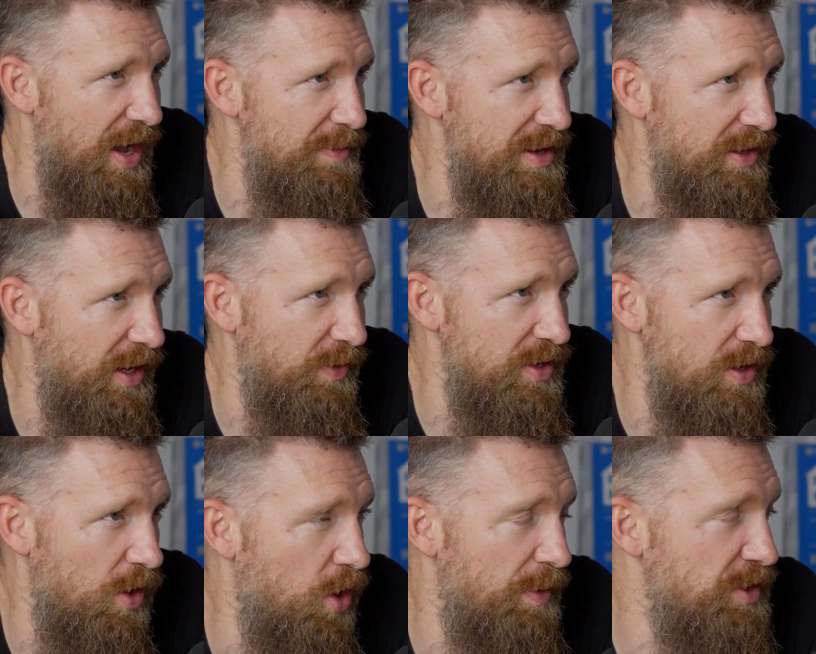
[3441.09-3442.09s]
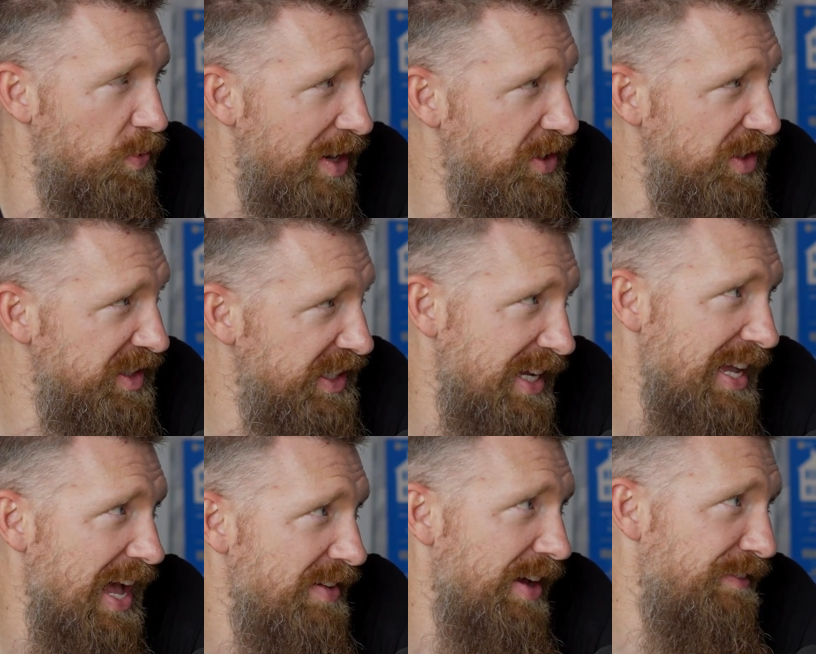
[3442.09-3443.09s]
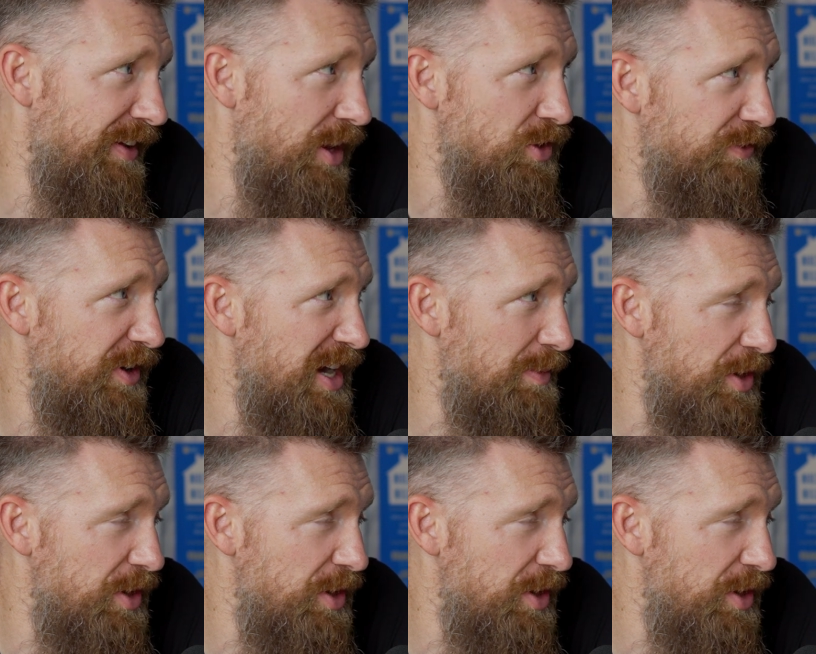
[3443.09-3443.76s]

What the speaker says: I mean, like, you could own a bunch of rentals and say, yeah, I've got financial freedom,